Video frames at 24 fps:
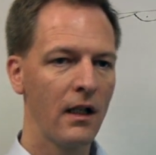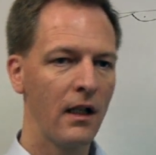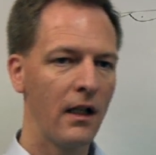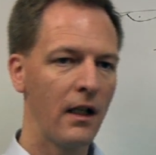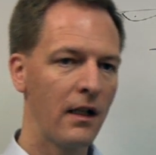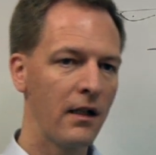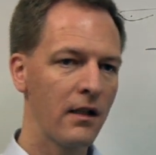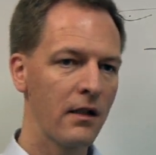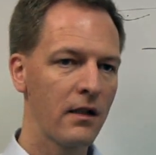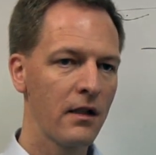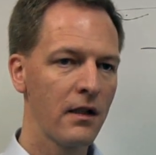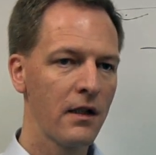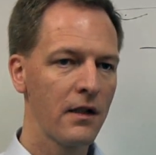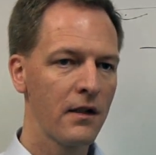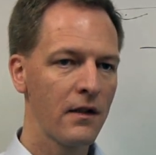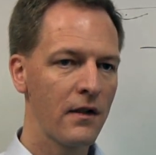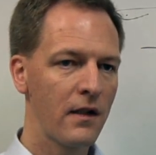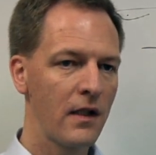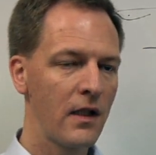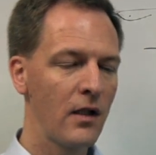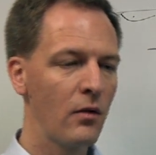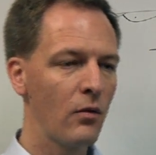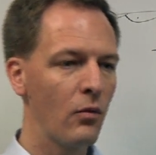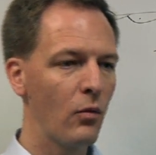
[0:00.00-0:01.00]
and
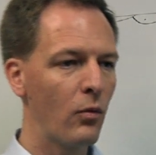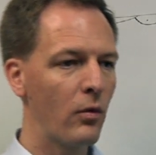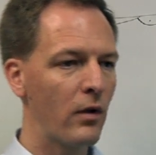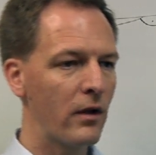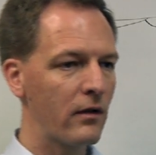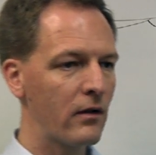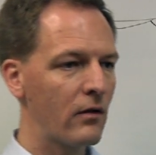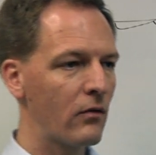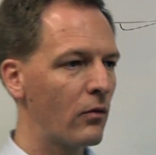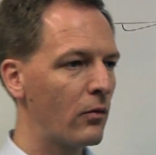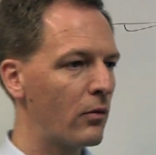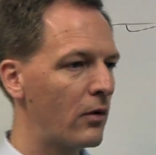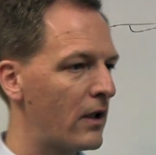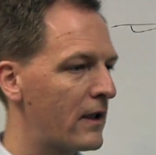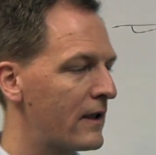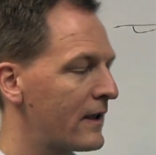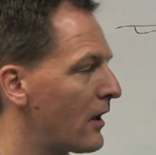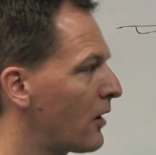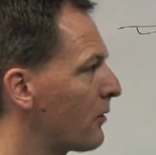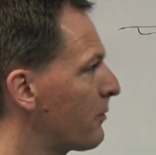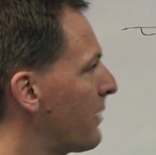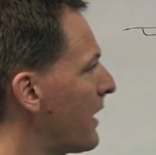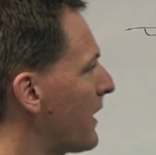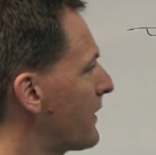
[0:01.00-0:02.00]
see what
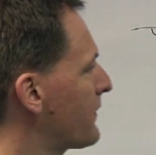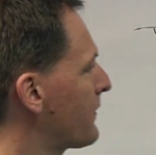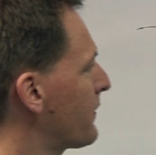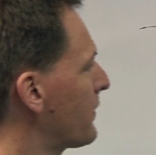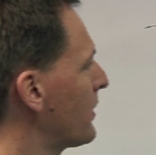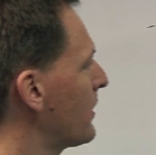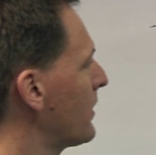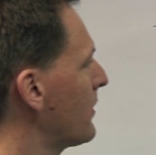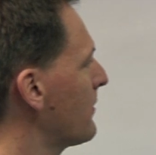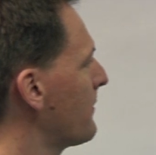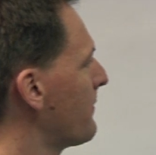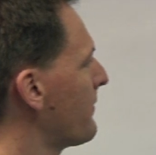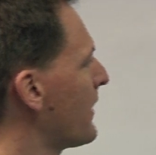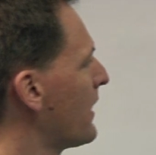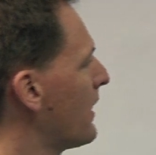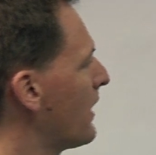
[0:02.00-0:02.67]
works out best for you.